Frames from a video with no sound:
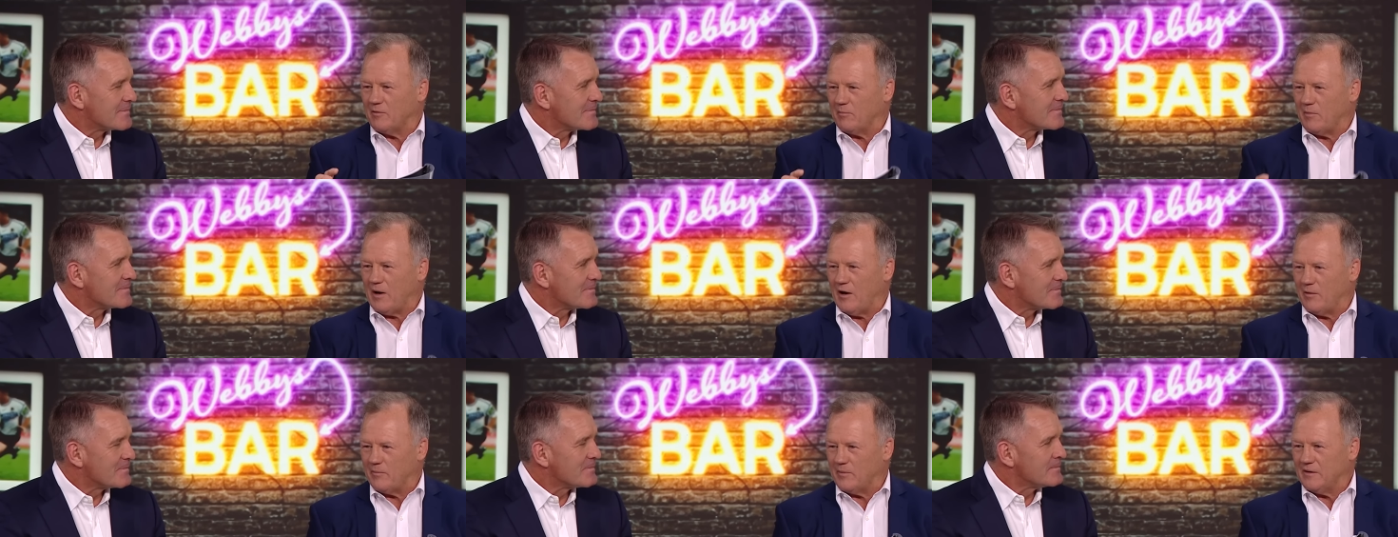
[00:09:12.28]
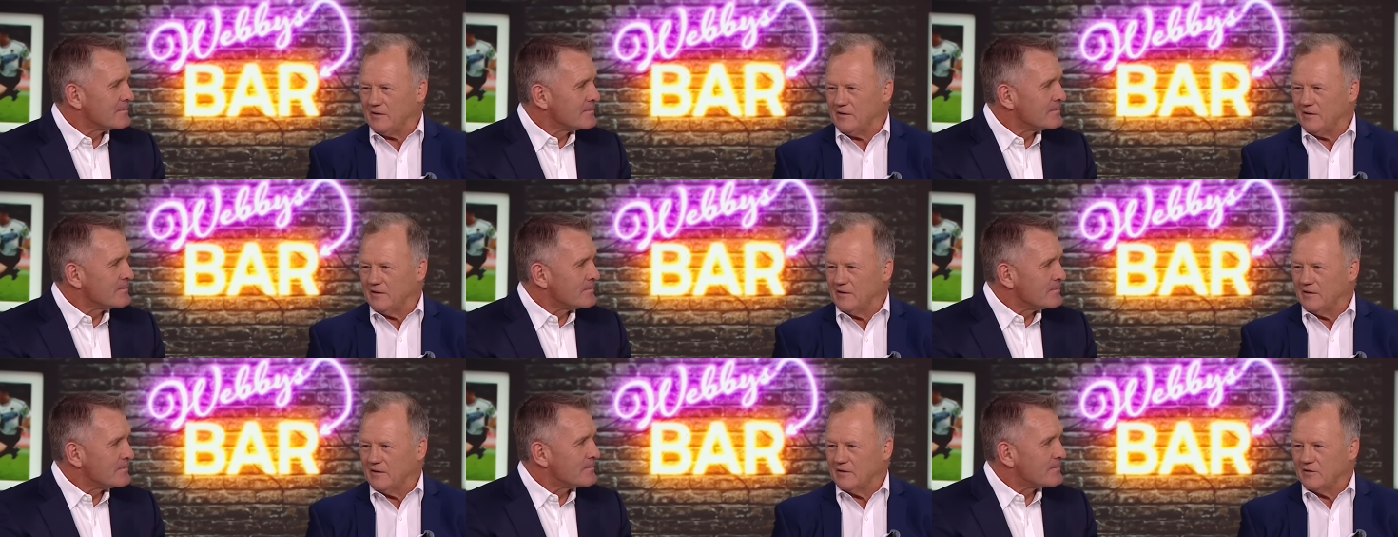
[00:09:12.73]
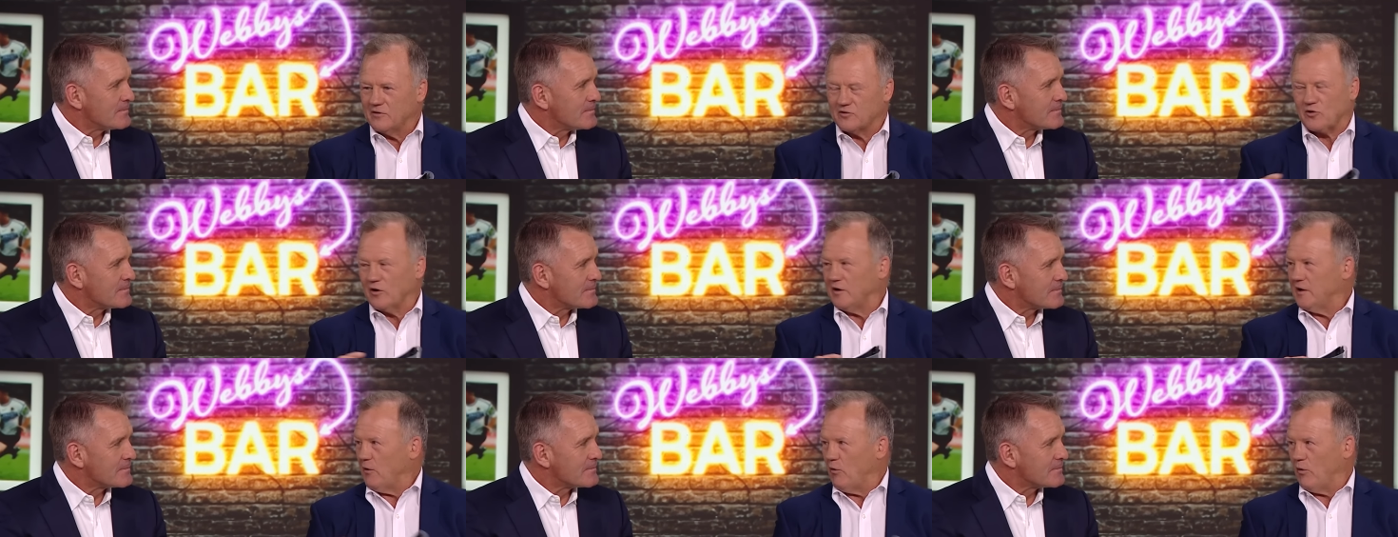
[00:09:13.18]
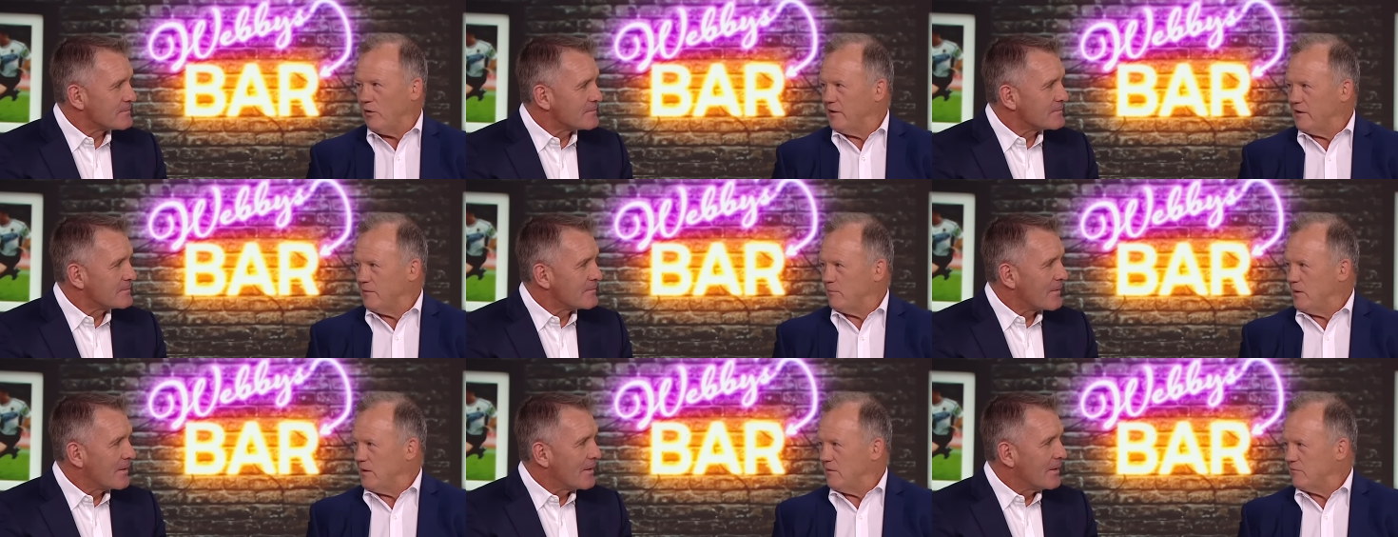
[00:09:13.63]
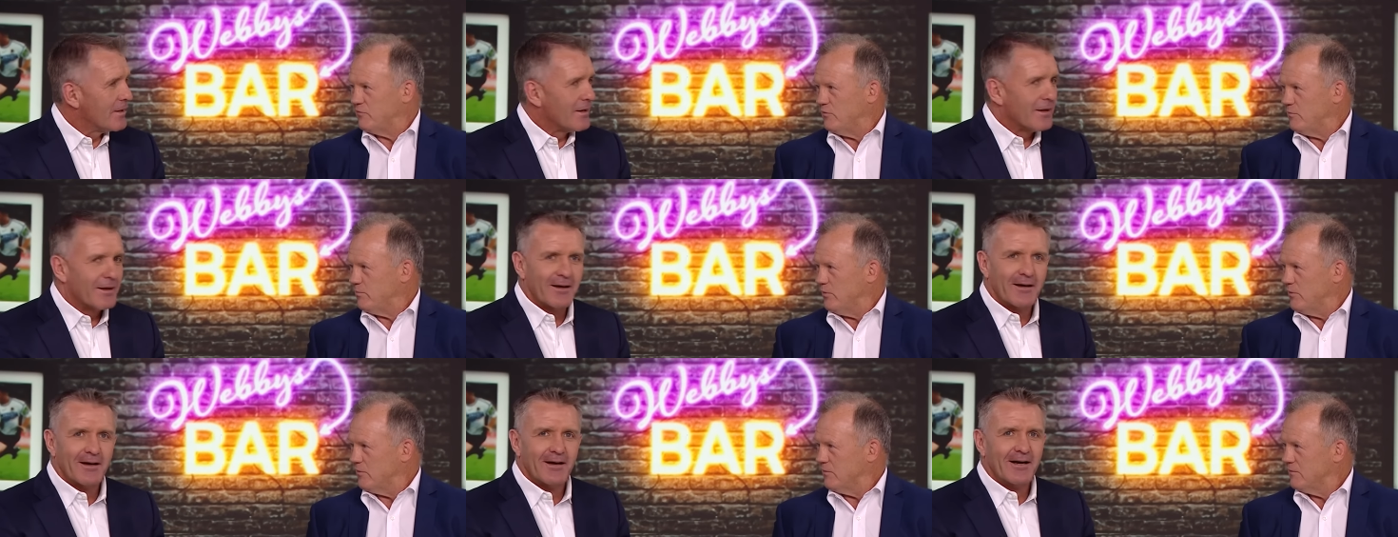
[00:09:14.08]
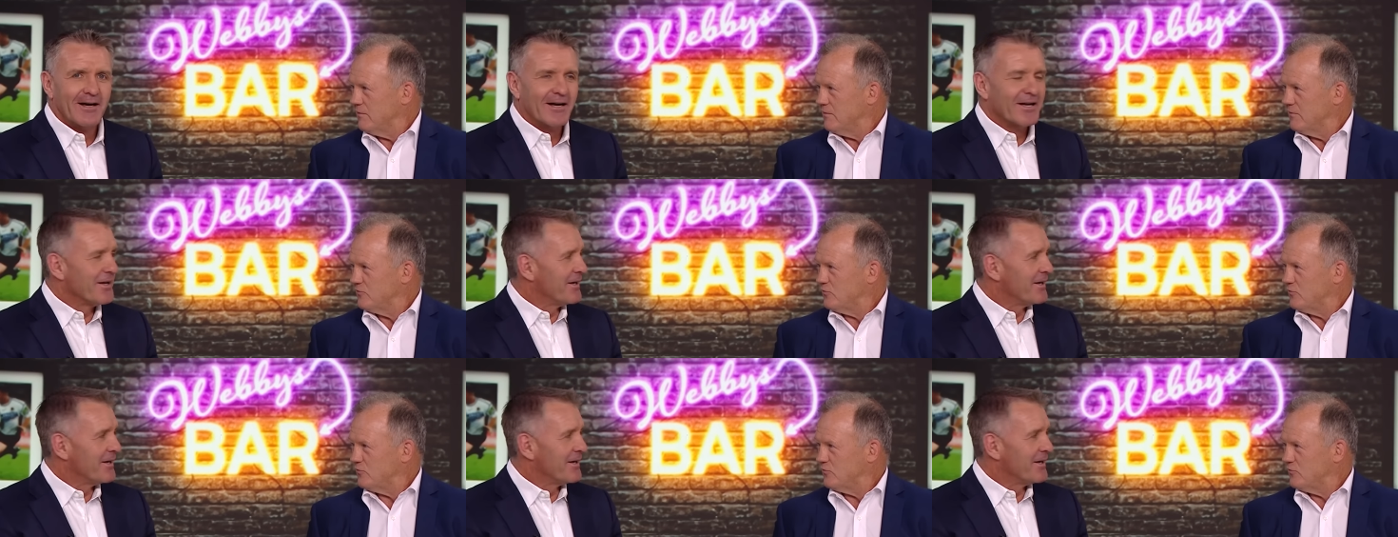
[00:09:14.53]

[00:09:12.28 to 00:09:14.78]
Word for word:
Speaker 1: the moment He's got no idea about football.